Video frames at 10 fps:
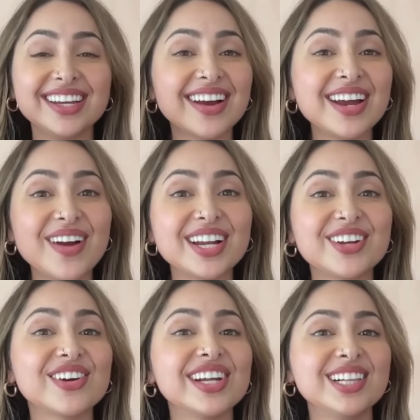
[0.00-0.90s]
I went
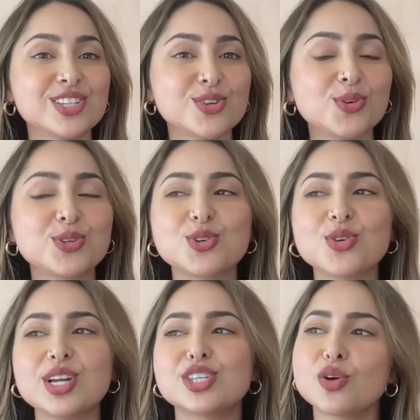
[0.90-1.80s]
creating this whole story.
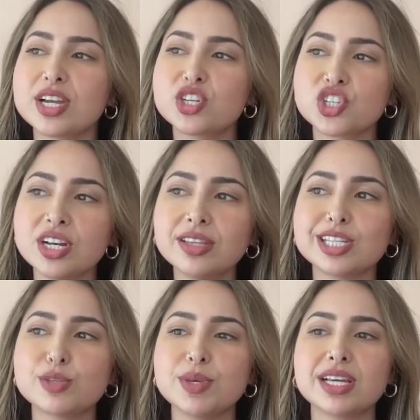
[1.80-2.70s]
So I share
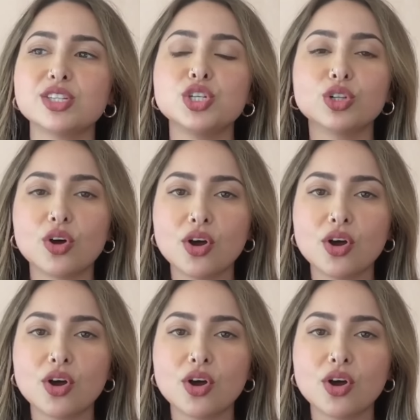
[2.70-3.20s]
this because you'll